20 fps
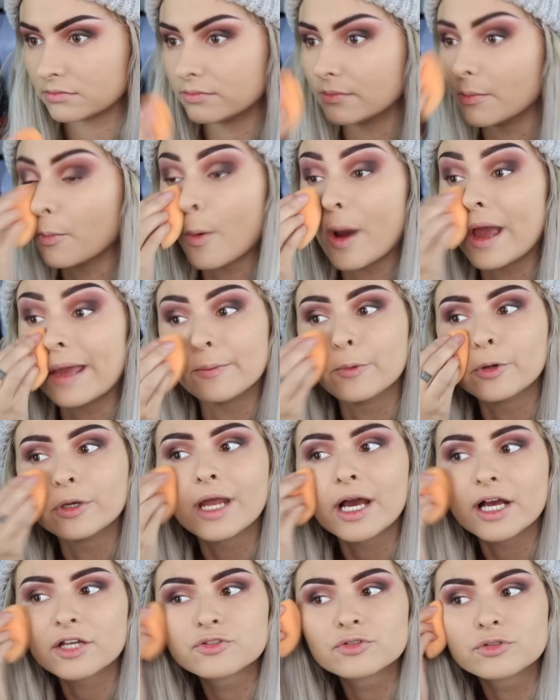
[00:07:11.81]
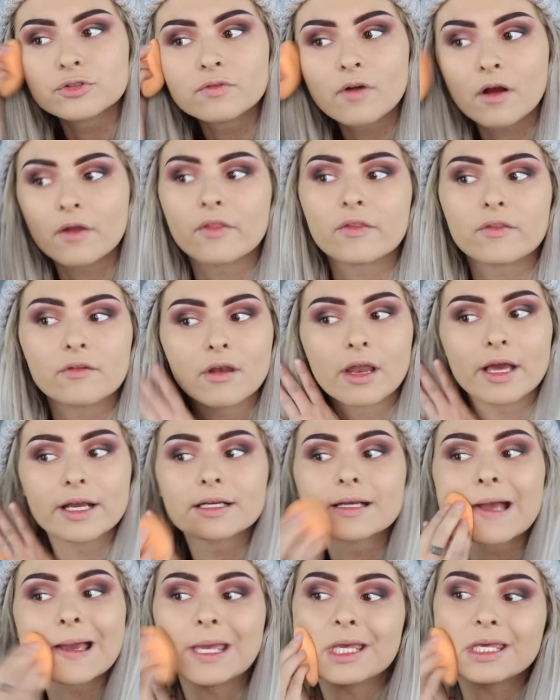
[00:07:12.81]
way more natural rather than
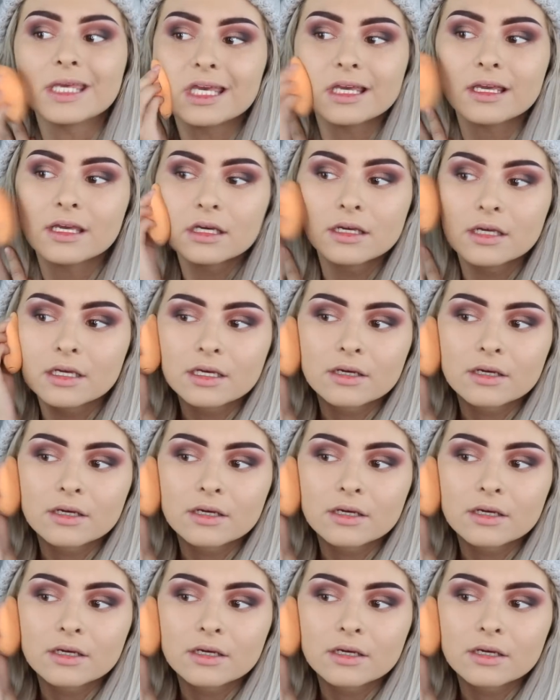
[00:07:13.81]
like cakey,